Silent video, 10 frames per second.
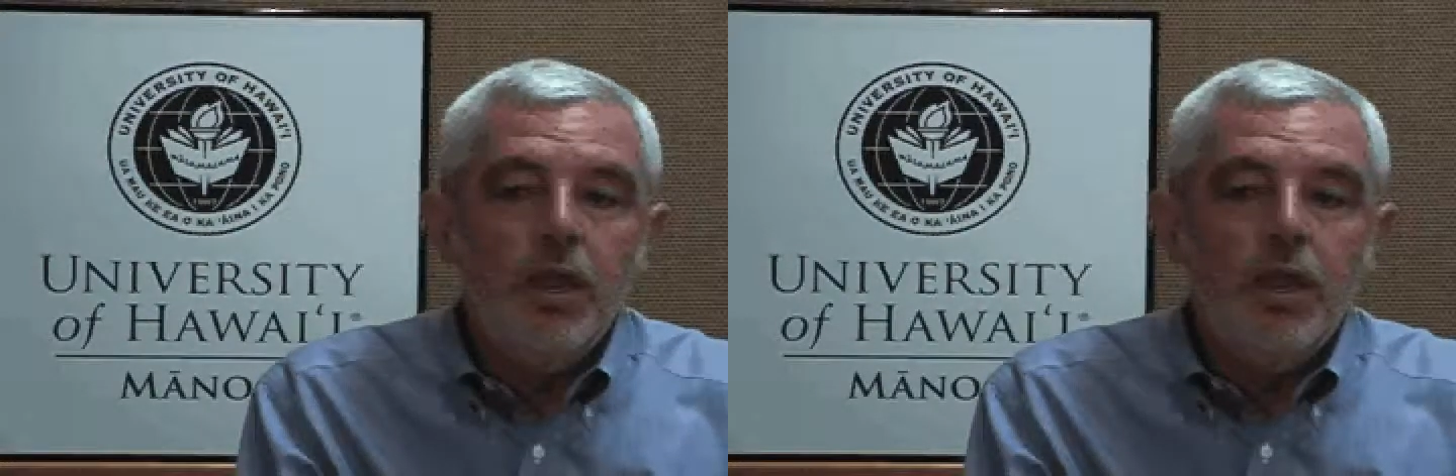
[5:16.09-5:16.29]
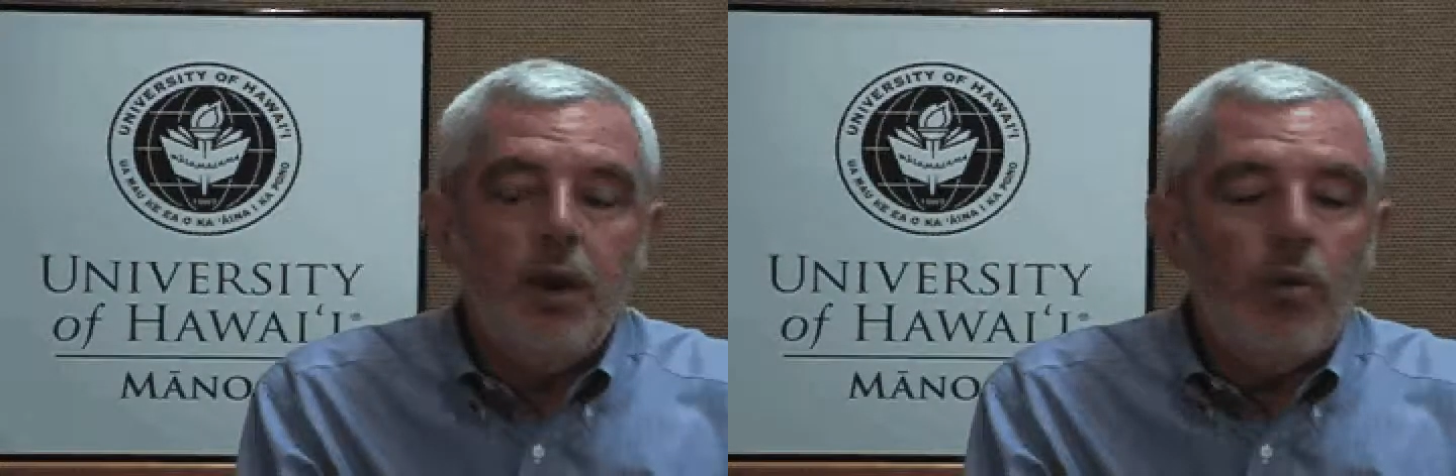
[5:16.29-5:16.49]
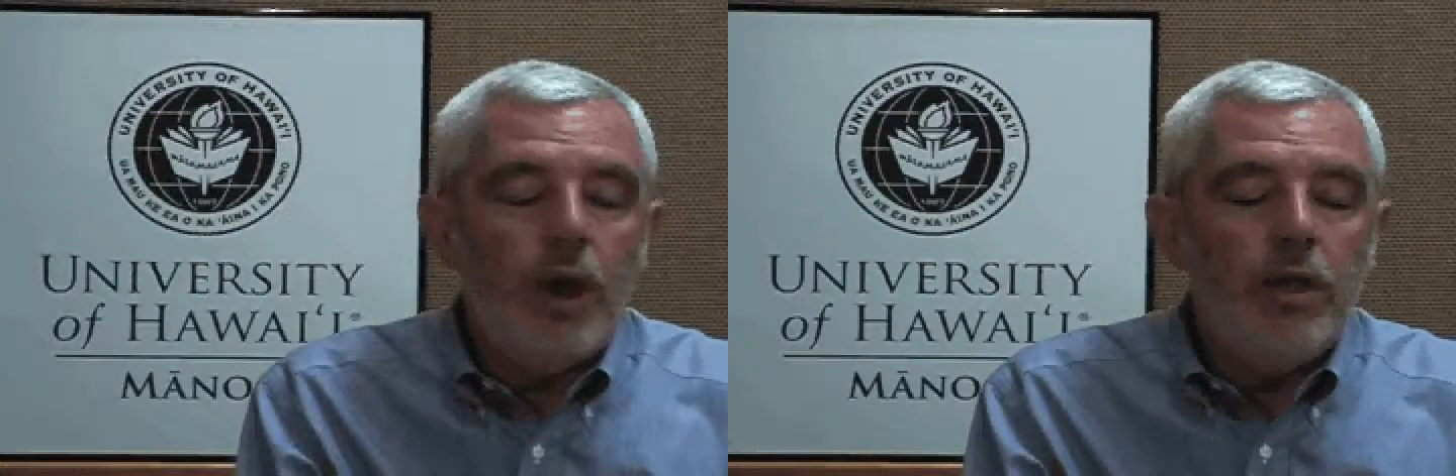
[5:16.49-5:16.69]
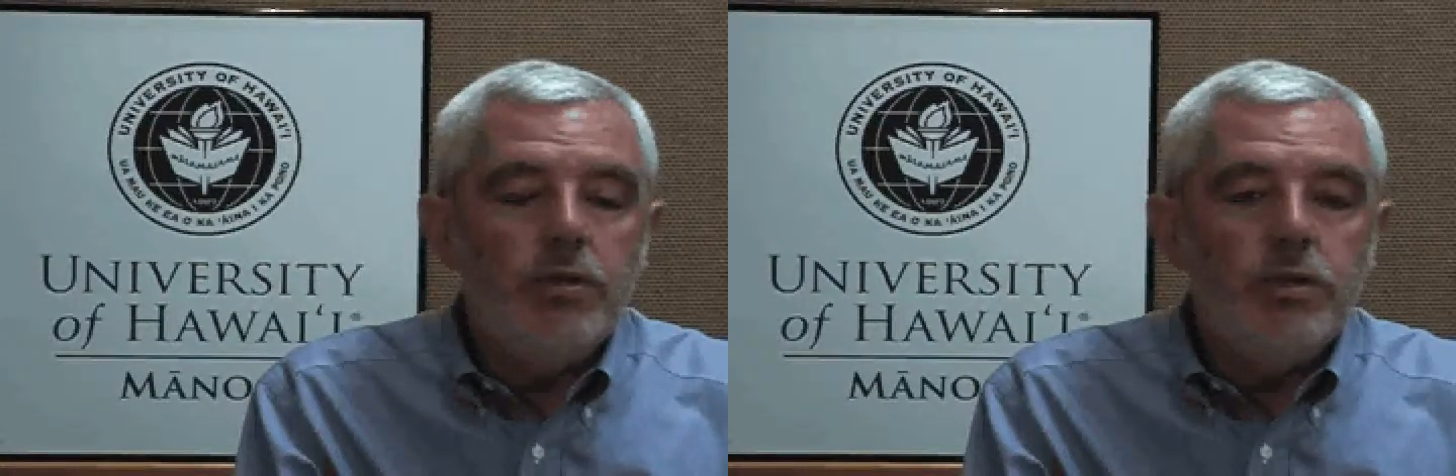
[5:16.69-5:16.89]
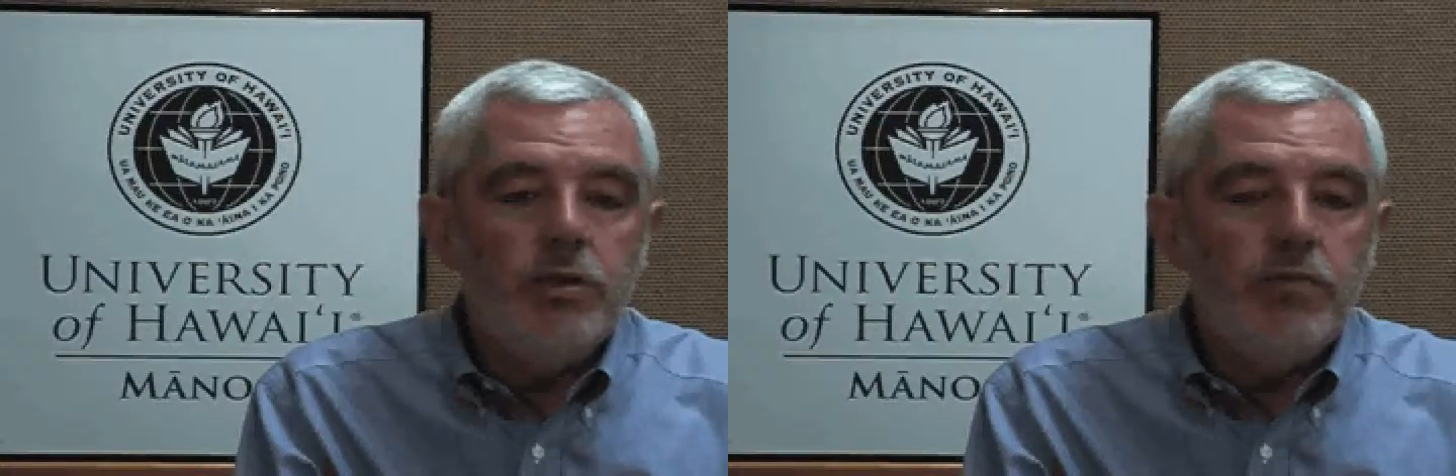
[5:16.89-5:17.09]
Now, why is
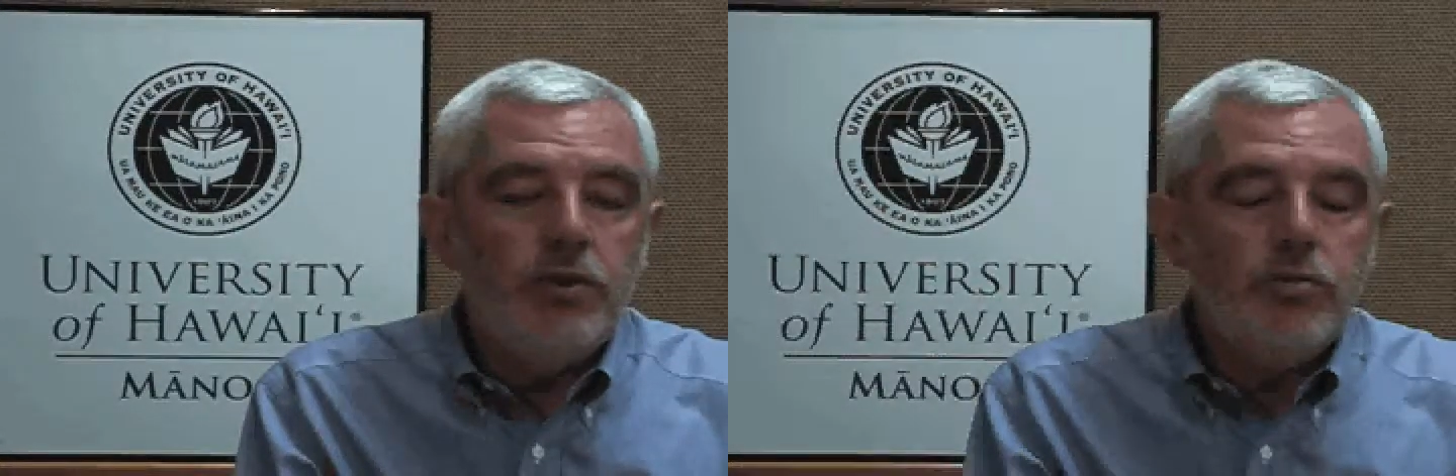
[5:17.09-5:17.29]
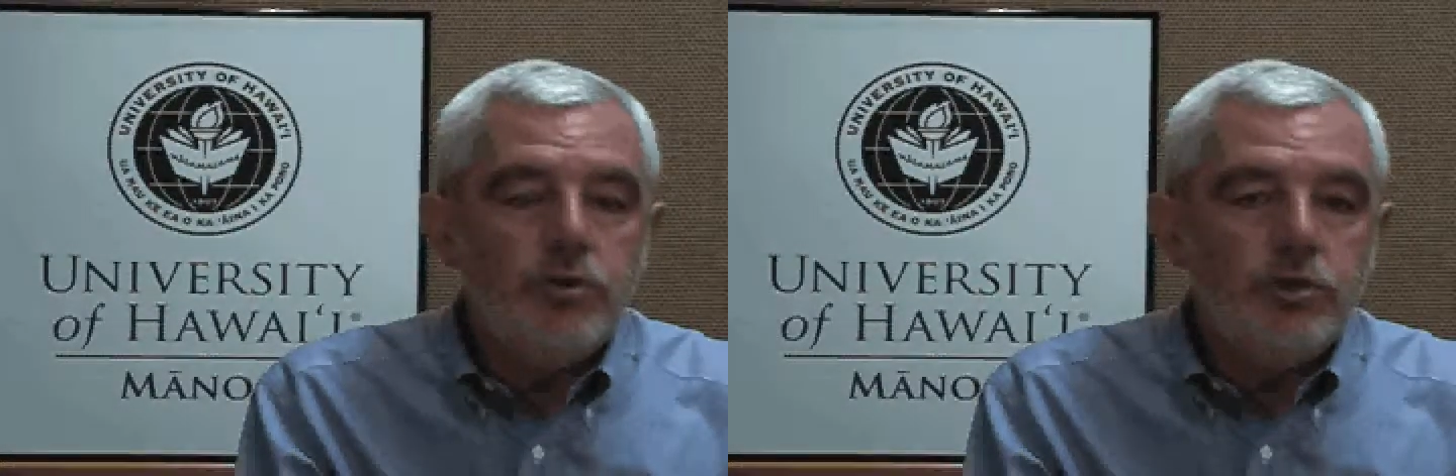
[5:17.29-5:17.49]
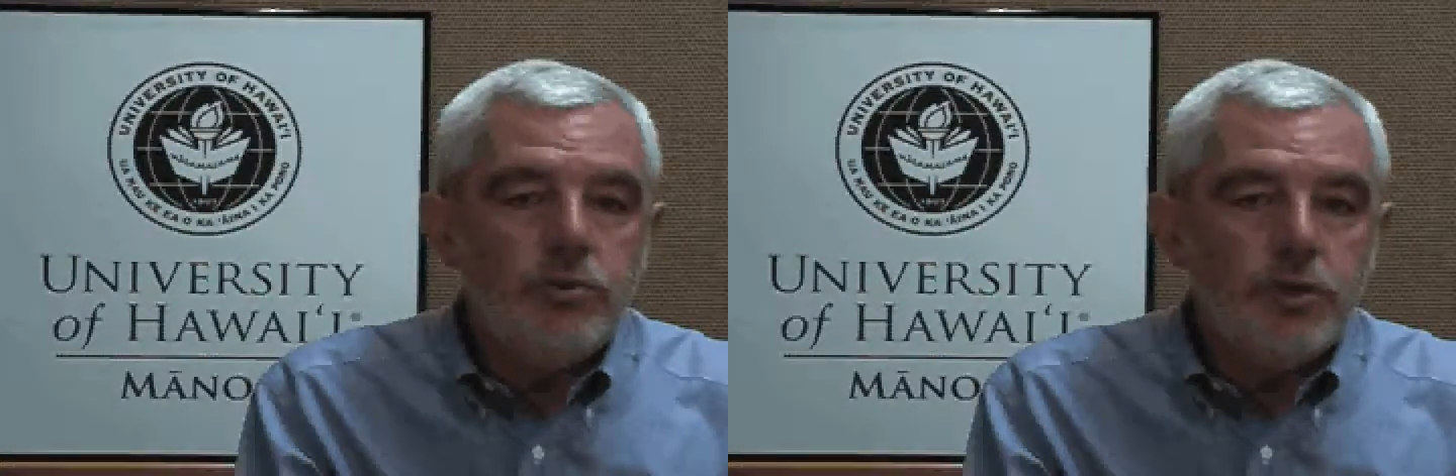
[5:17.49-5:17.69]
this of interest to